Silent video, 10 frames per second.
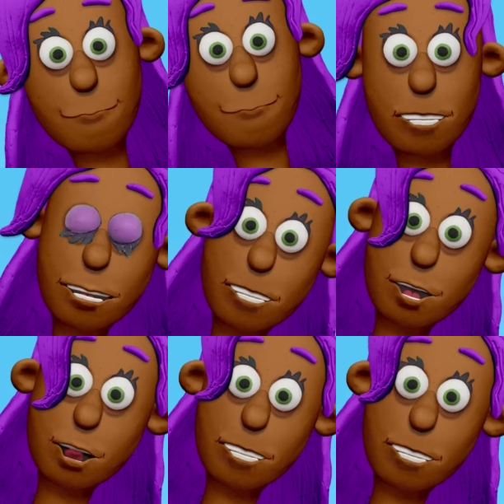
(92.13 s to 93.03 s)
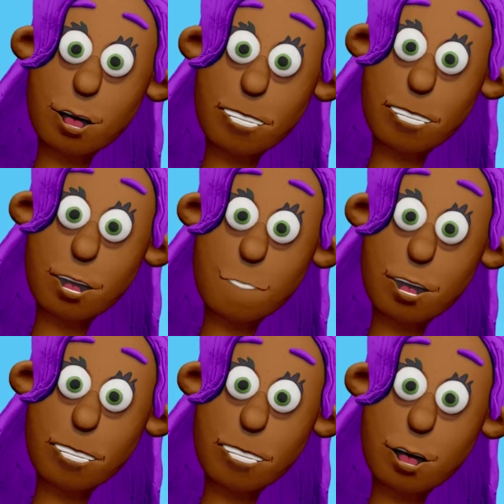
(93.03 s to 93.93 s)
She called the clerk's
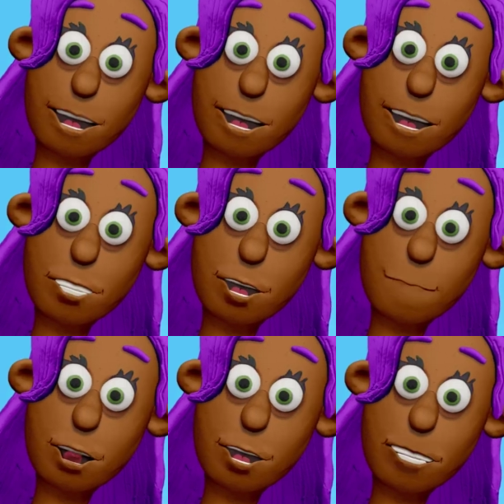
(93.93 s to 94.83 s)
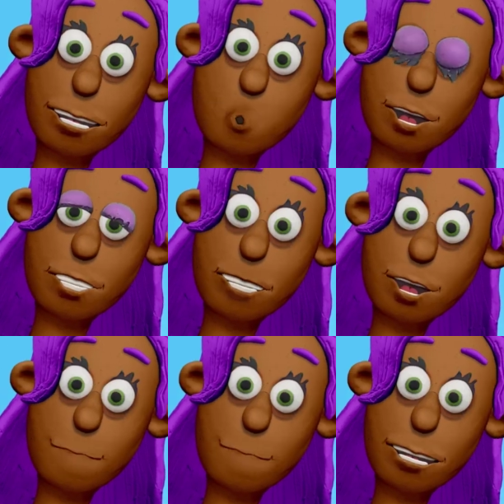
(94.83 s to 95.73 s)
office to remind them that she was
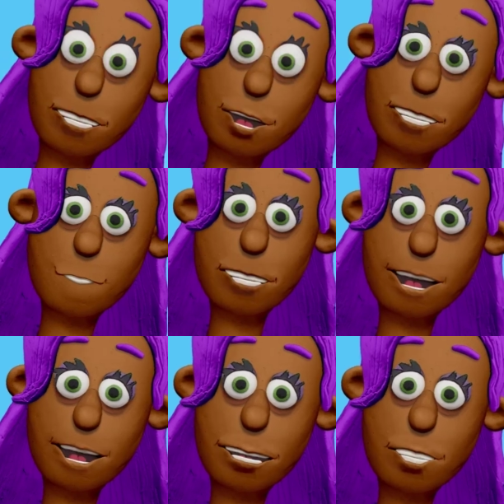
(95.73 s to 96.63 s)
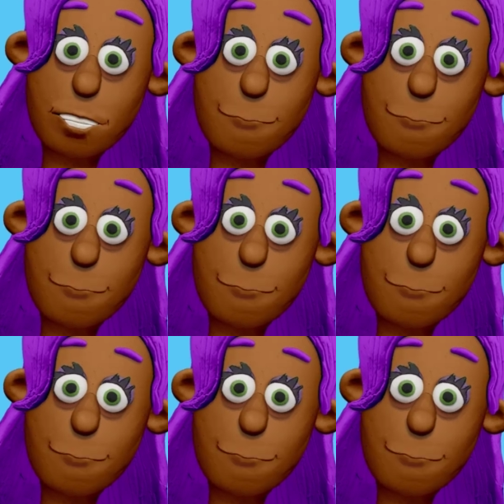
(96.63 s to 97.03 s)
exempt because of her age.